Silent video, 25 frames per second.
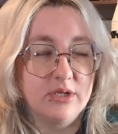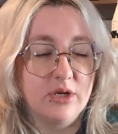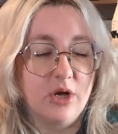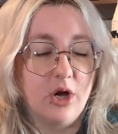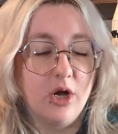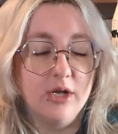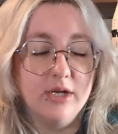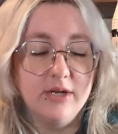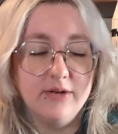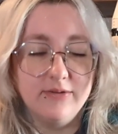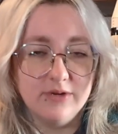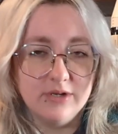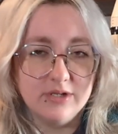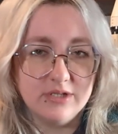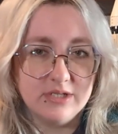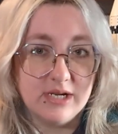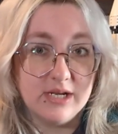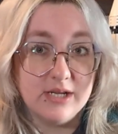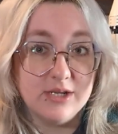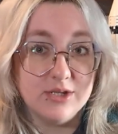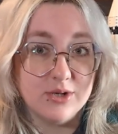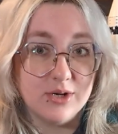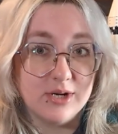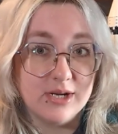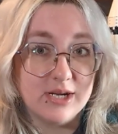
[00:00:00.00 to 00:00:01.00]
carnivorous
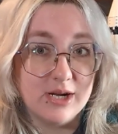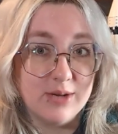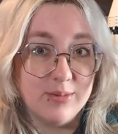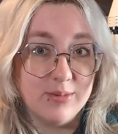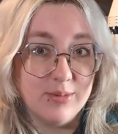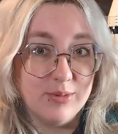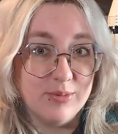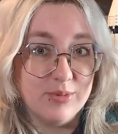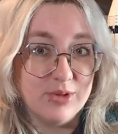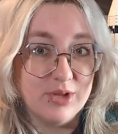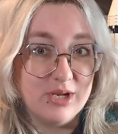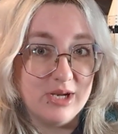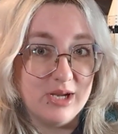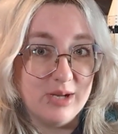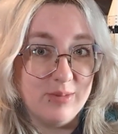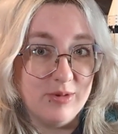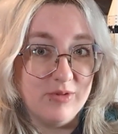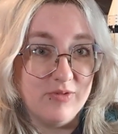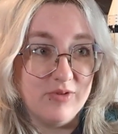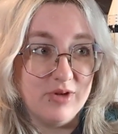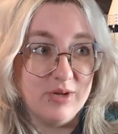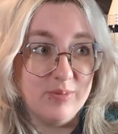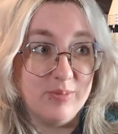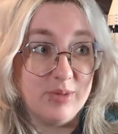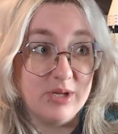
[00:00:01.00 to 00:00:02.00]
dinosaur. I can't remember the name
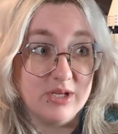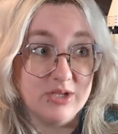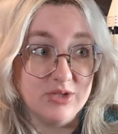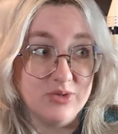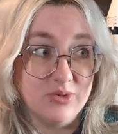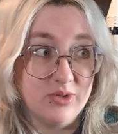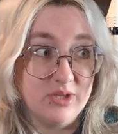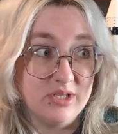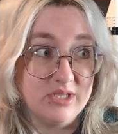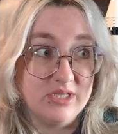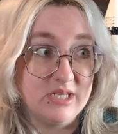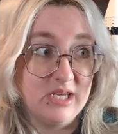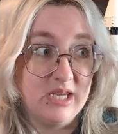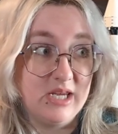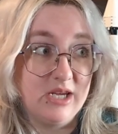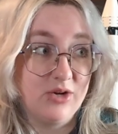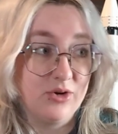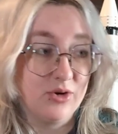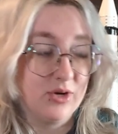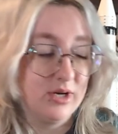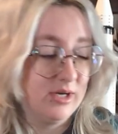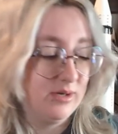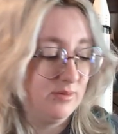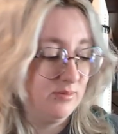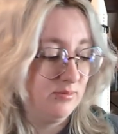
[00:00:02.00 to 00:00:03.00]
of it. It begins with the C.
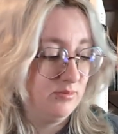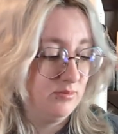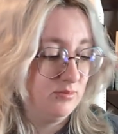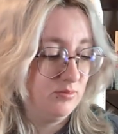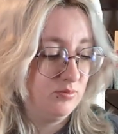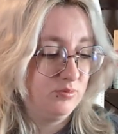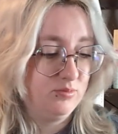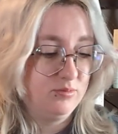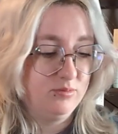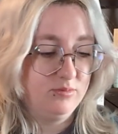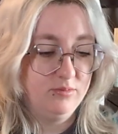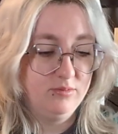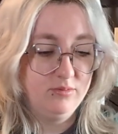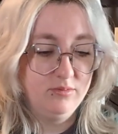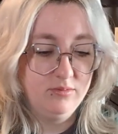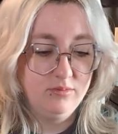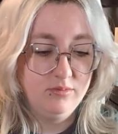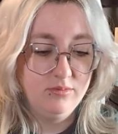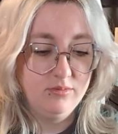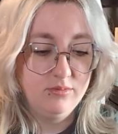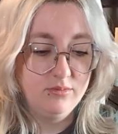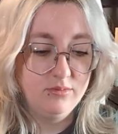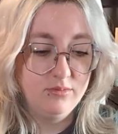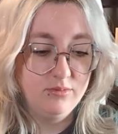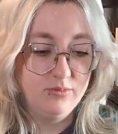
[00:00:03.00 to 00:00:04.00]

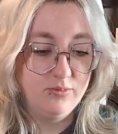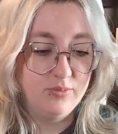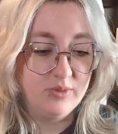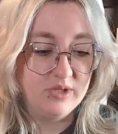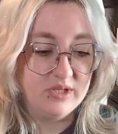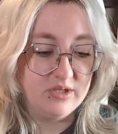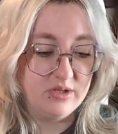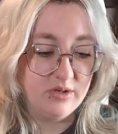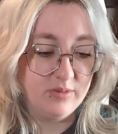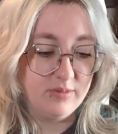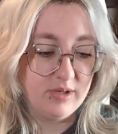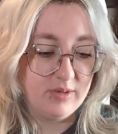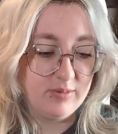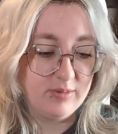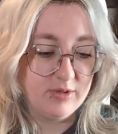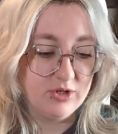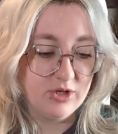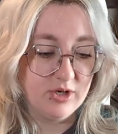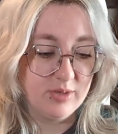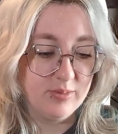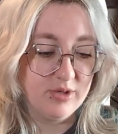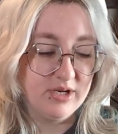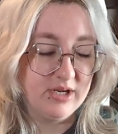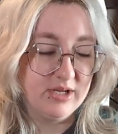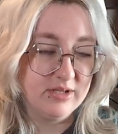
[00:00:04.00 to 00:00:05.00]
Please don't make me
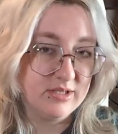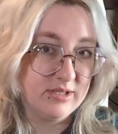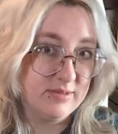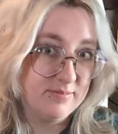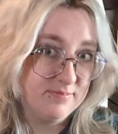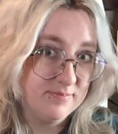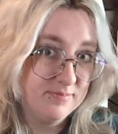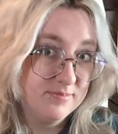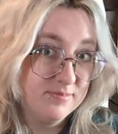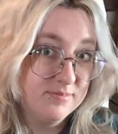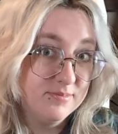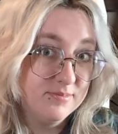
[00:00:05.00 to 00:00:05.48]
try to pronounce it.